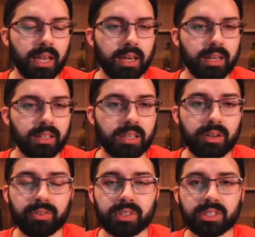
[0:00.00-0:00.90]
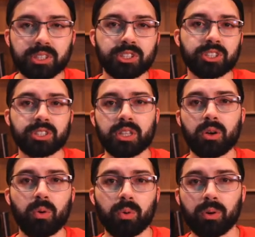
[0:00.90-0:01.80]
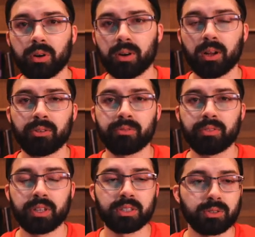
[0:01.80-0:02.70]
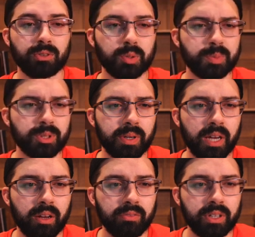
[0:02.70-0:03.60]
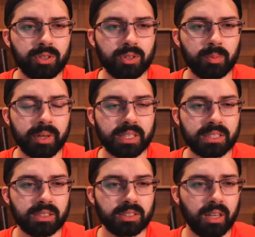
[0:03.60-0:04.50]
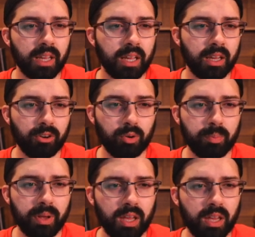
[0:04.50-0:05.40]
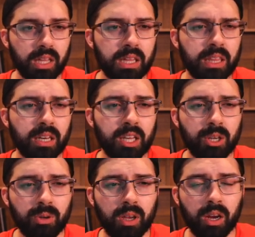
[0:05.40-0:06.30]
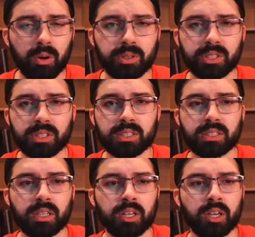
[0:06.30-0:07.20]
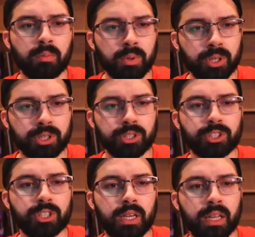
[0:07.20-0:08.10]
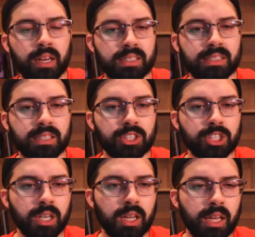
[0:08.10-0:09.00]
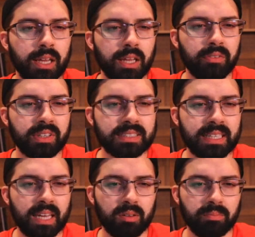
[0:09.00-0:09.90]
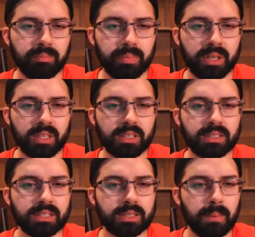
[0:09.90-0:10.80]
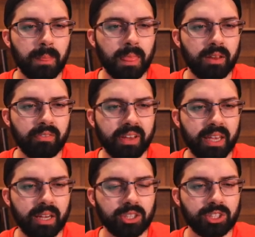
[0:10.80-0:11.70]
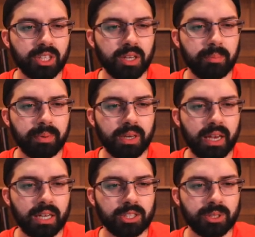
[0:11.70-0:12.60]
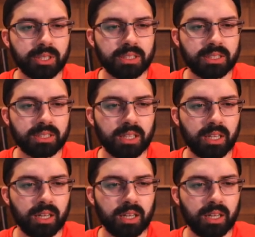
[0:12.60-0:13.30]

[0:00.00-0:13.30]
and the difference is just the order of these groups. So we have internal medicine, group A, then acute care, which is emerge and anesthesia, have an exam, peds, vacation, pediatrics,